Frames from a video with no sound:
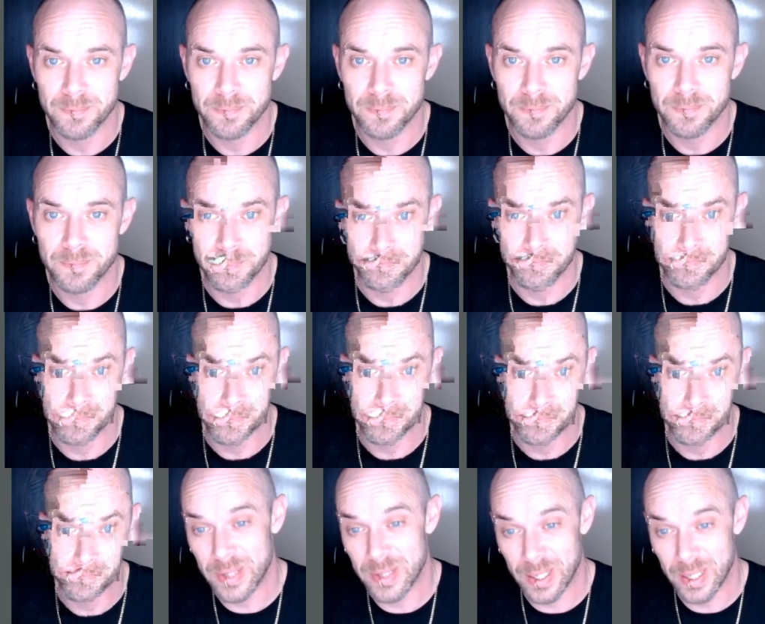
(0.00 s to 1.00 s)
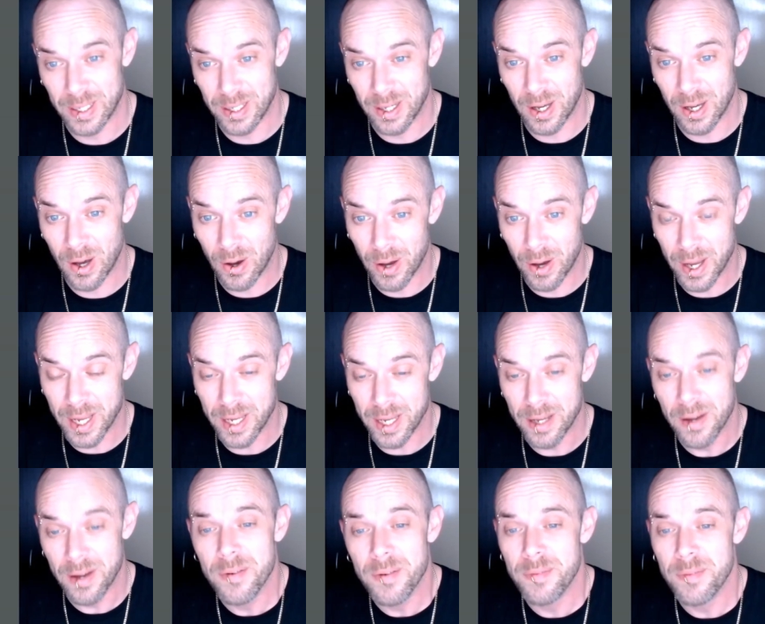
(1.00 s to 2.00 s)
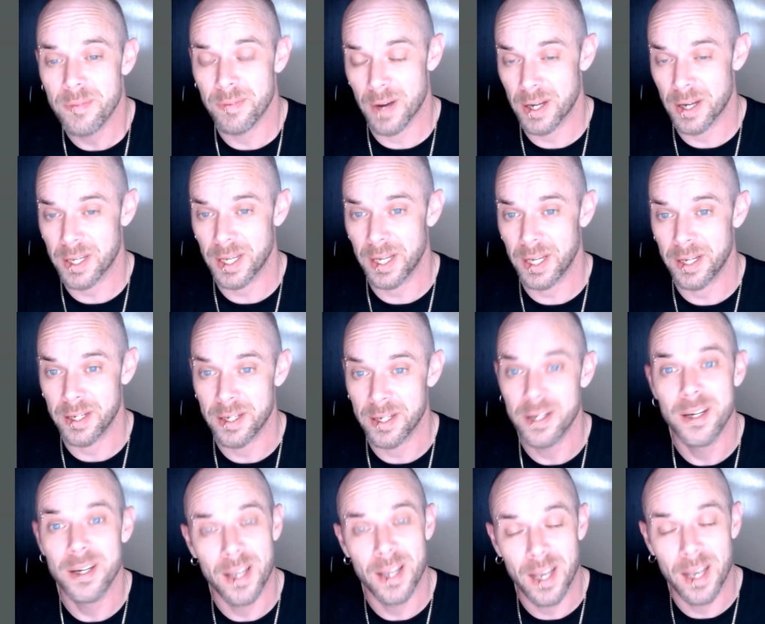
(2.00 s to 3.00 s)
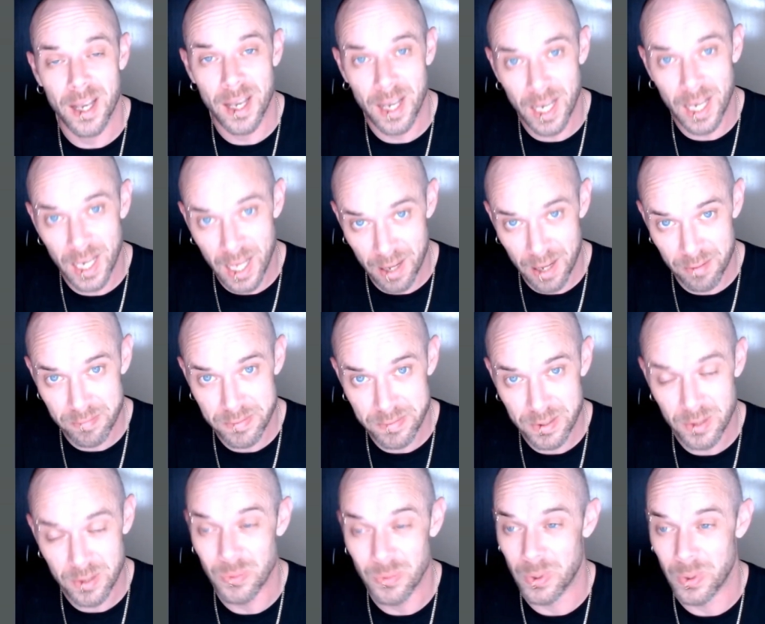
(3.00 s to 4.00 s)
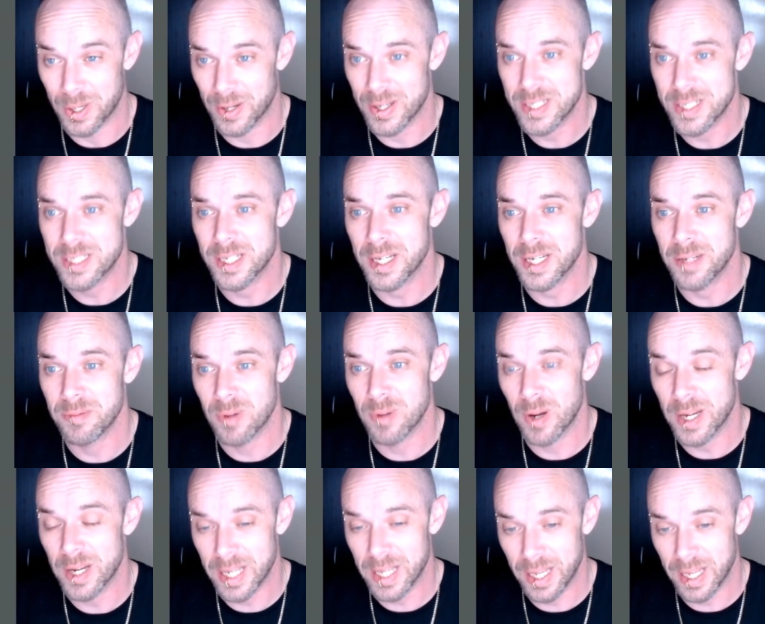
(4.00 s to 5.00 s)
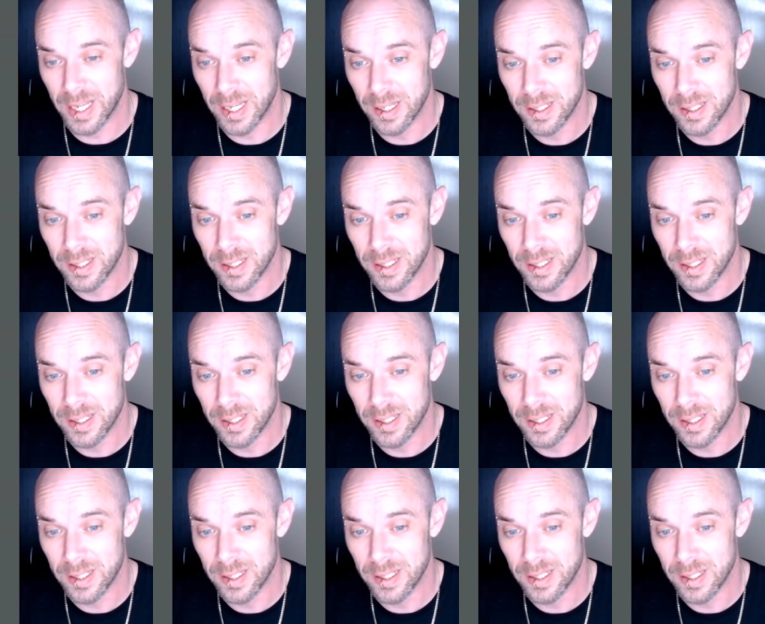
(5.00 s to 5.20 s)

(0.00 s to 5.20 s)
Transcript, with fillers: tell you that I fucking love what I see right here.